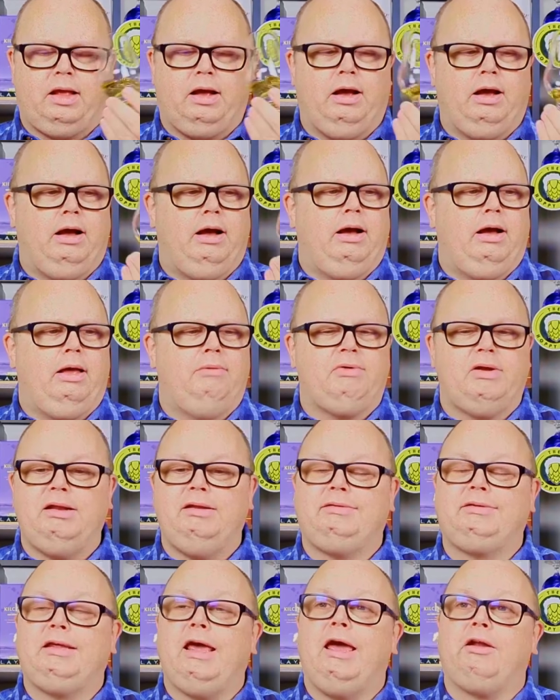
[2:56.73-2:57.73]
If I
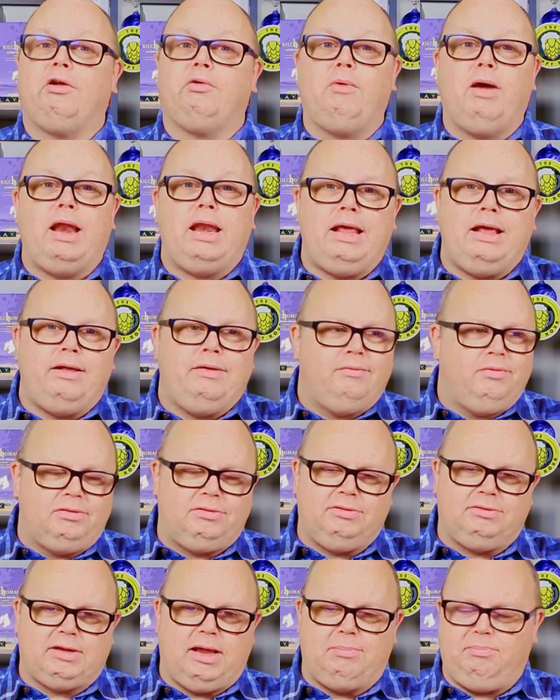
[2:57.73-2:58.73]
didn't say it already,
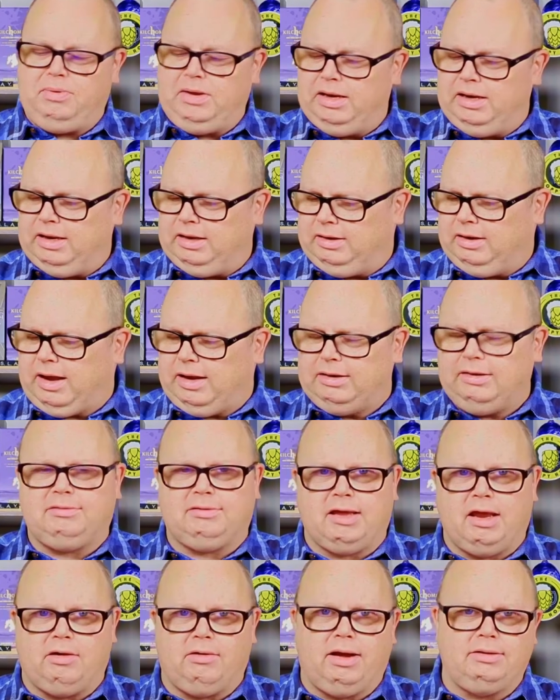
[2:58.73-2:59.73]
this is a peated, no, I did
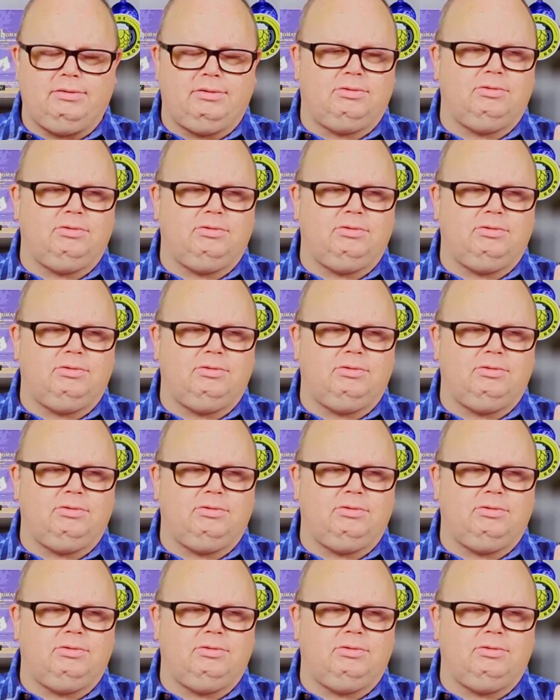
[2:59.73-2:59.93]
say it, right?